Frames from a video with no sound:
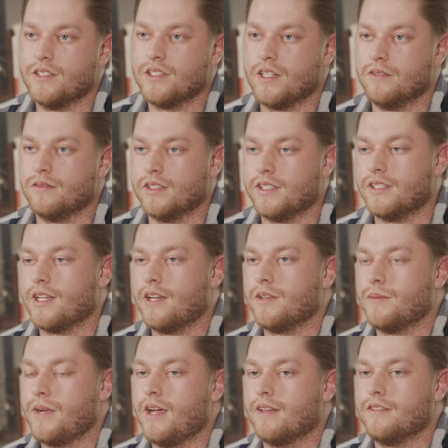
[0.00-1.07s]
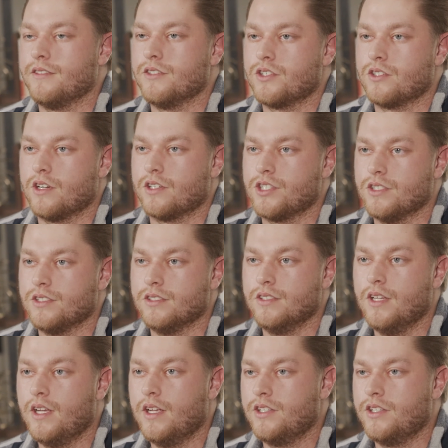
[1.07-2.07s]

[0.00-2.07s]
instead of leading down the path of destruction.